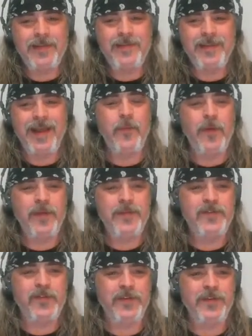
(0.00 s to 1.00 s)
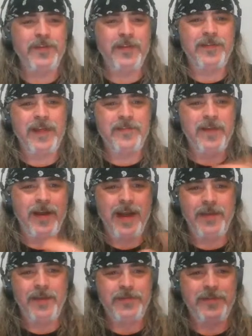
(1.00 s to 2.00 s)
I want the shirt that says, that's not
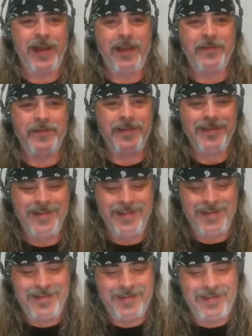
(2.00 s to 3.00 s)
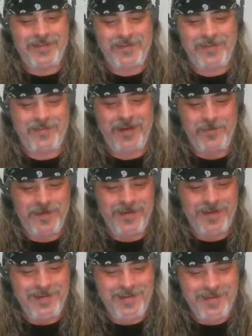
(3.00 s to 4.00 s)
how you science. That's a great one.
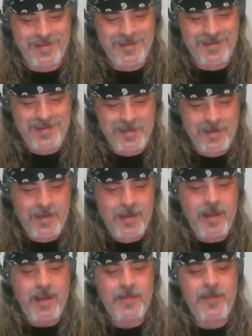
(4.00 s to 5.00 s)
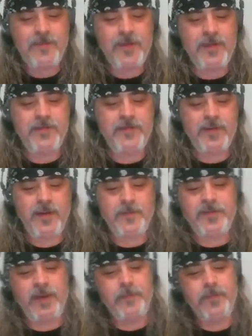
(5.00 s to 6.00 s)
And then I've got
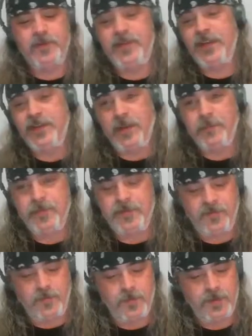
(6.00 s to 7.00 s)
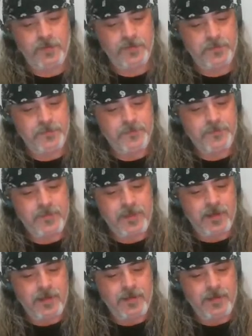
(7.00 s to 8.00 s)
Tom Jump, or T Jump as everyone knows him,
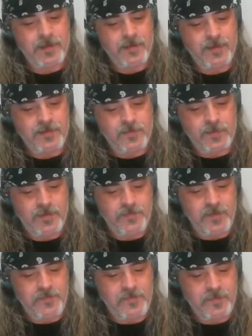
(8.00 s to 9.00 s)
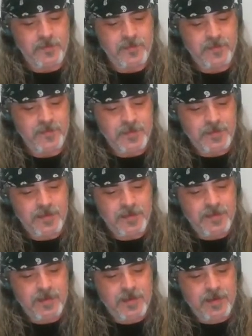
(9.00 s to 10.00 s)
on the 25th.
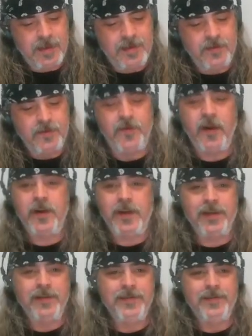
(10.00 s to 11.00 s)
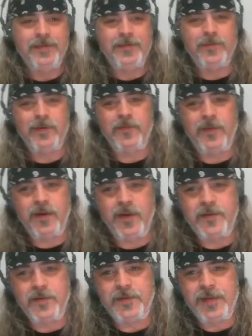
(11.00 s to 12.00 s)
And Nervardia, one of our
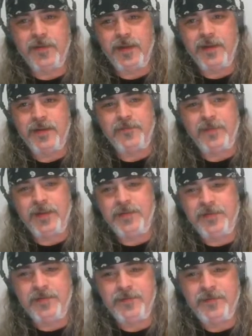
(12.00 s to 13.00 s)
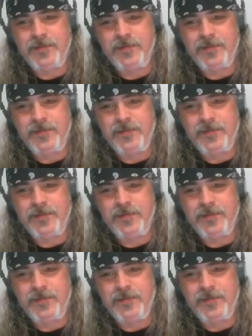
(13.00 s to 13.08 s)
other Down Under friends.